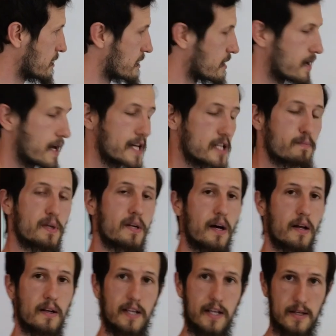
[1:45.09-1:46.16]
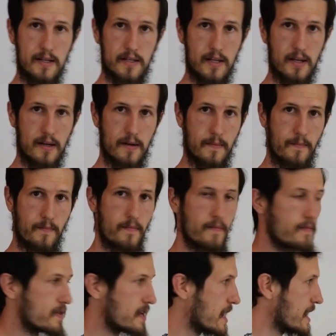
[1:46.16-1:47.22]
last but not least,
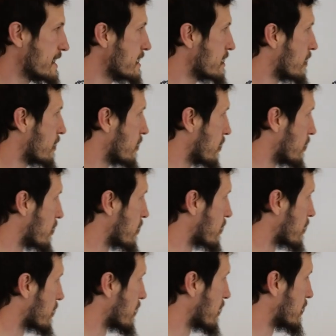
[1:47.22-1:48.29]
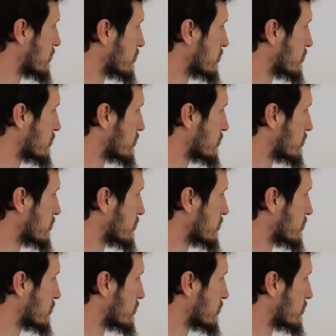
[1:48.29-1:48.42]
they are